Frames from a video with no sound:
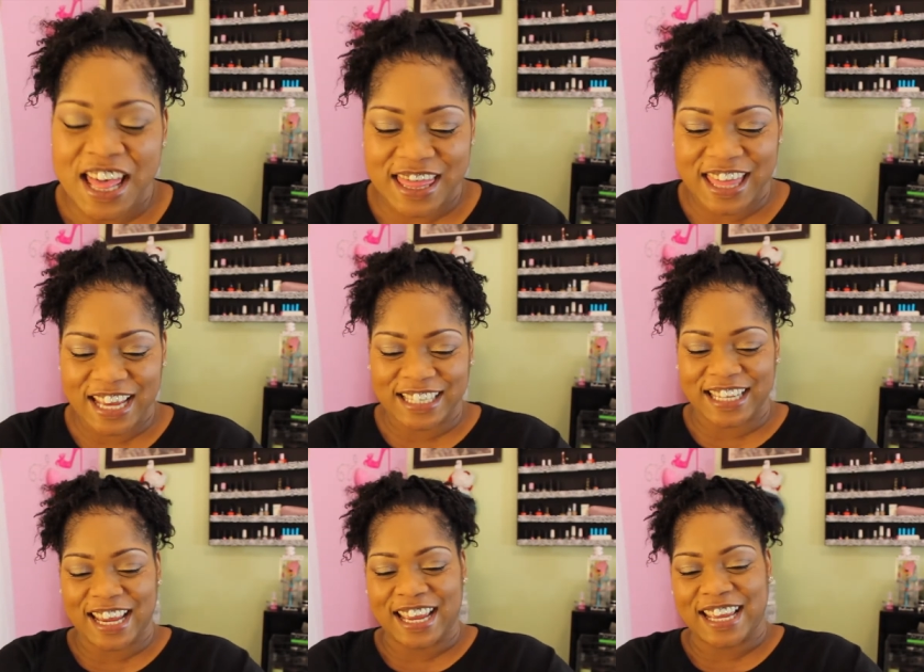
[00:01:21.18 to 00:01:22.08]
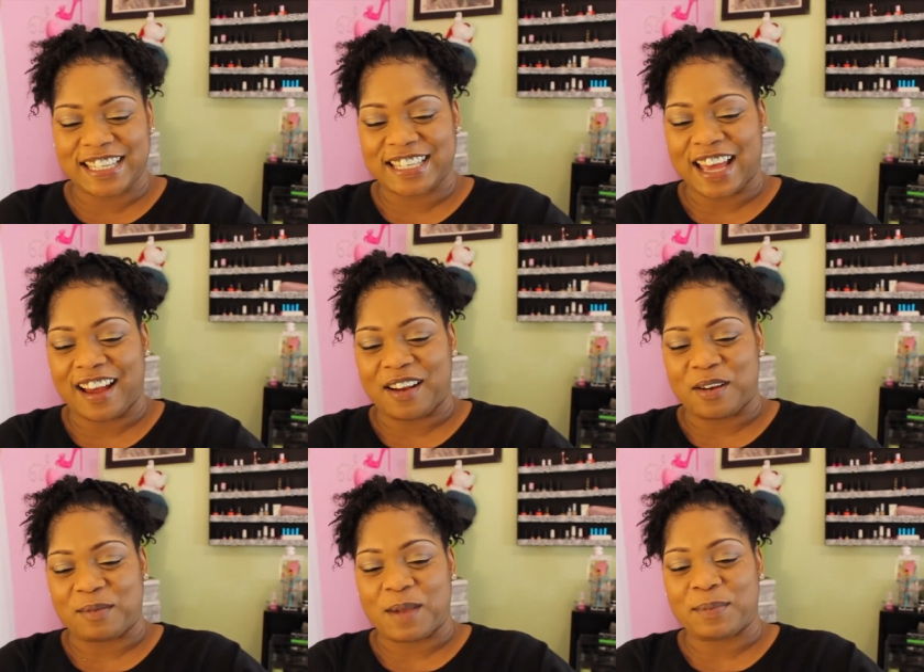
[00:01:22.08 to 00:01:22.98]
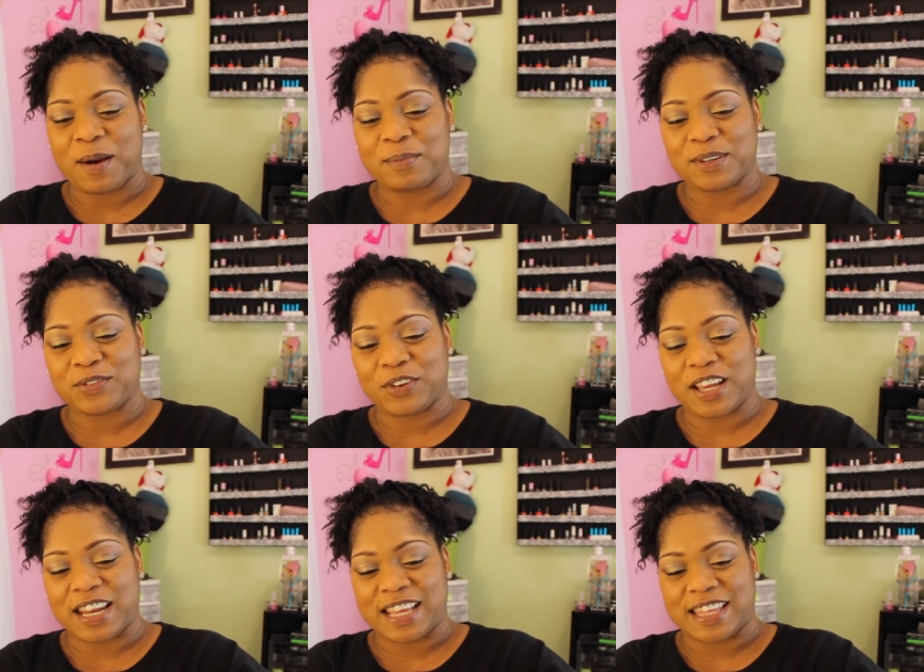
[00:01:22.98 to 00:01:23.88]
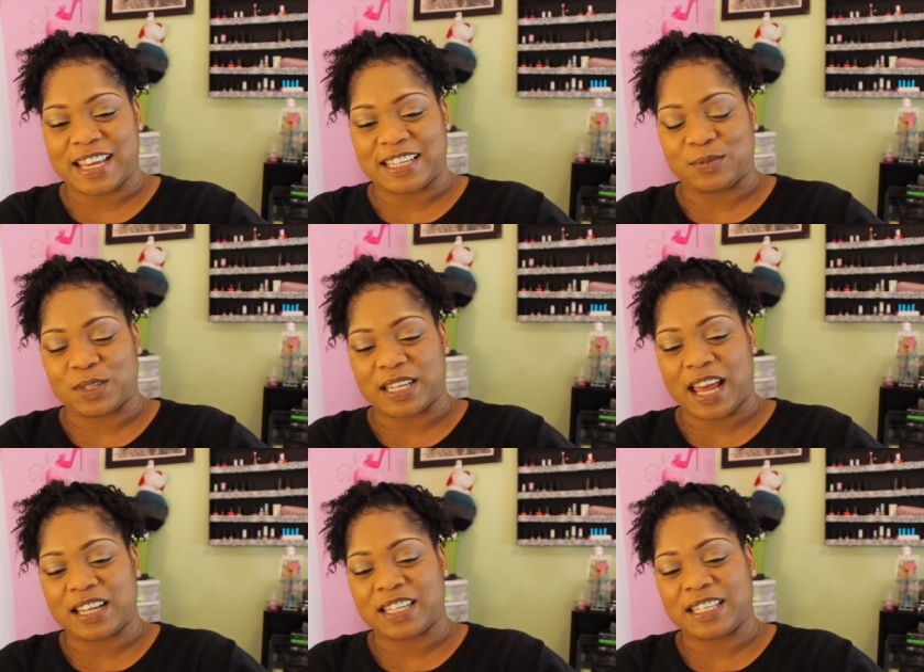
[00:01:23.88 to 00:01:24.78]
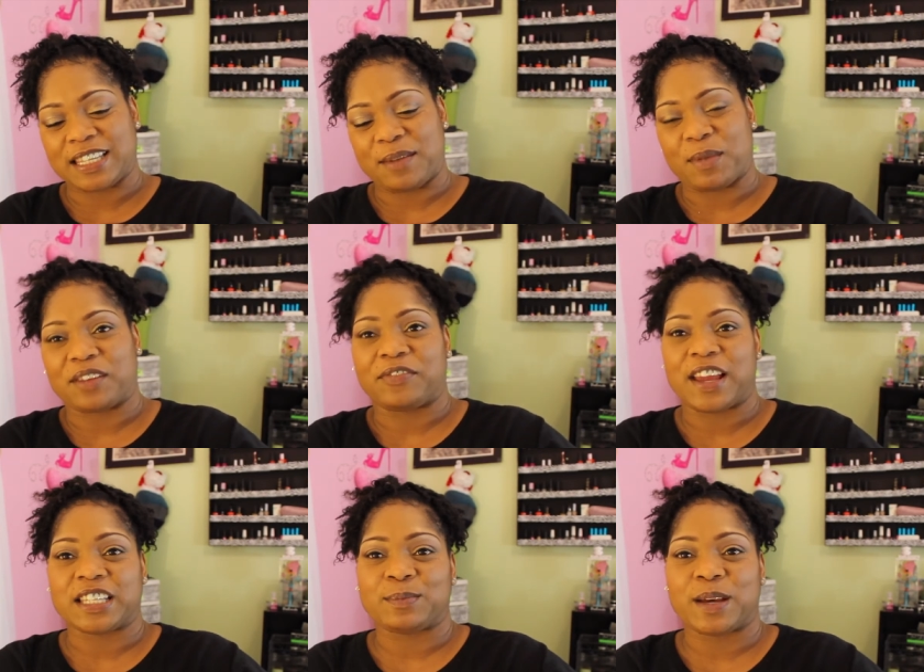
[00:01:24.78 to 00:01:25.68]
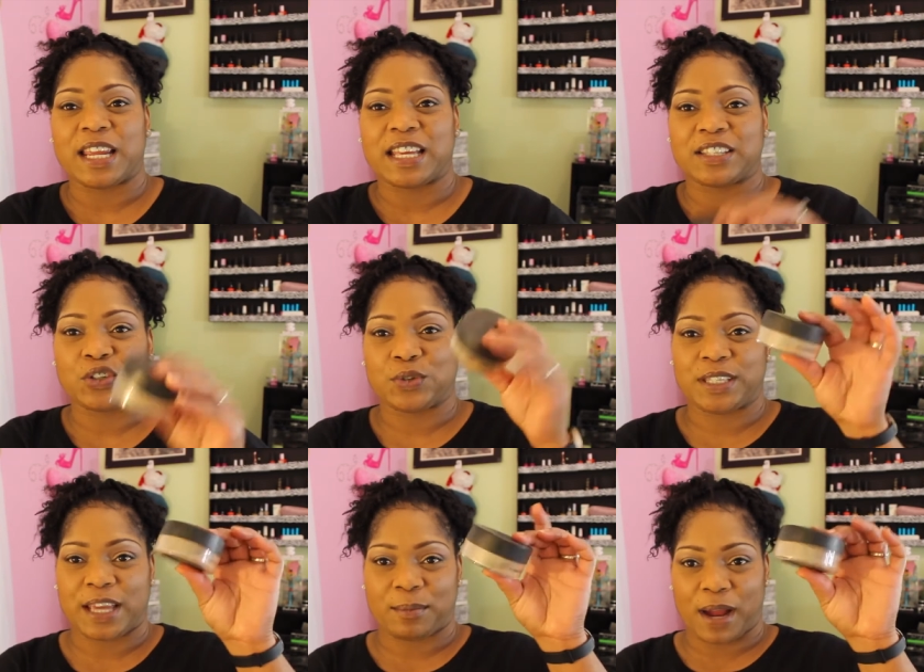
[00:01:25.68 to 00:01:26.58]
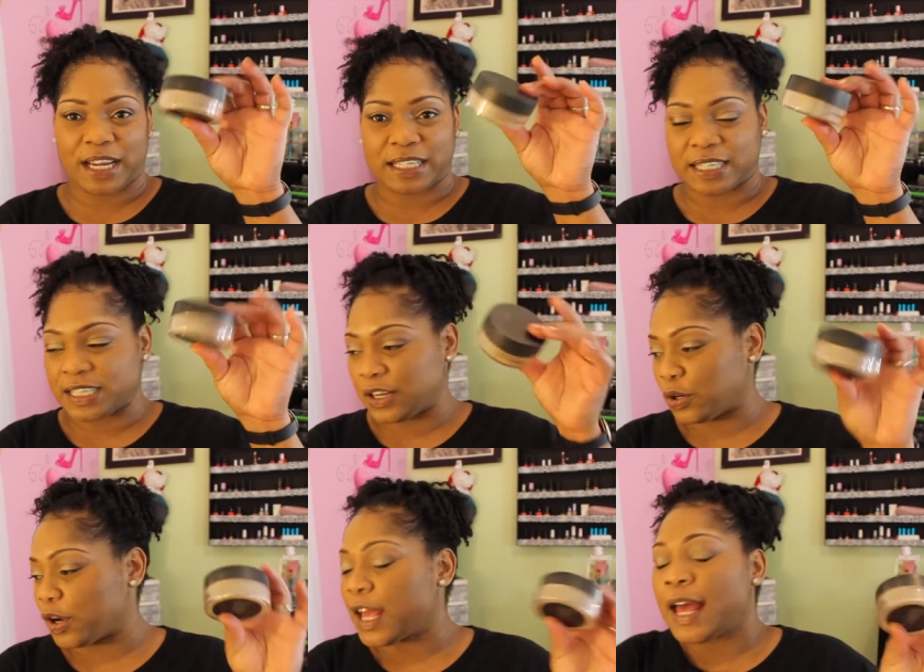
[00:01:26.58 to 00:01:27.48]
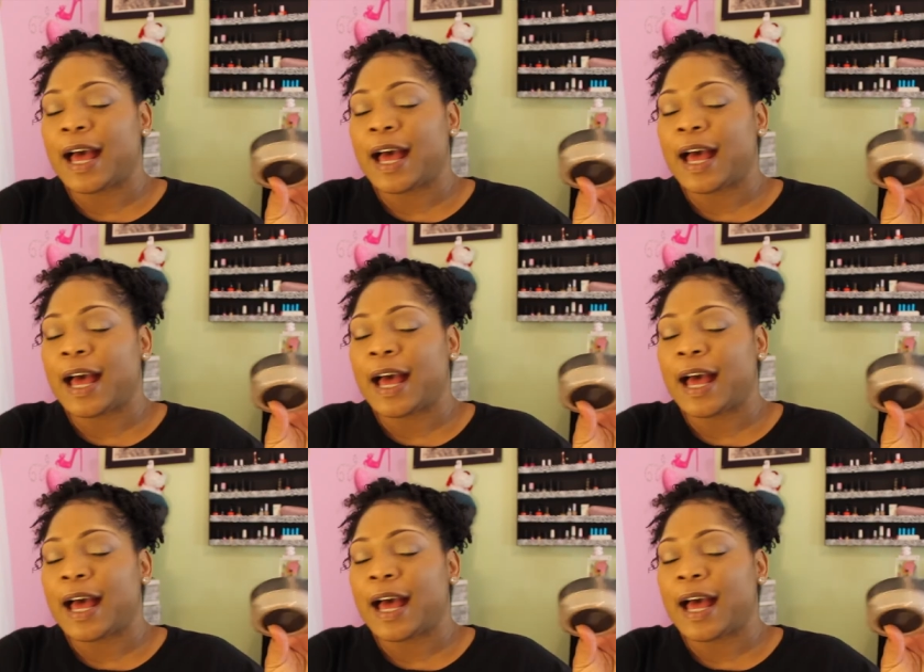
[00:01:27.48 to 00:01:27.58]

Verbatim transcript: This is, my purpose for getting this was not to set my face, but it's to set my concealer.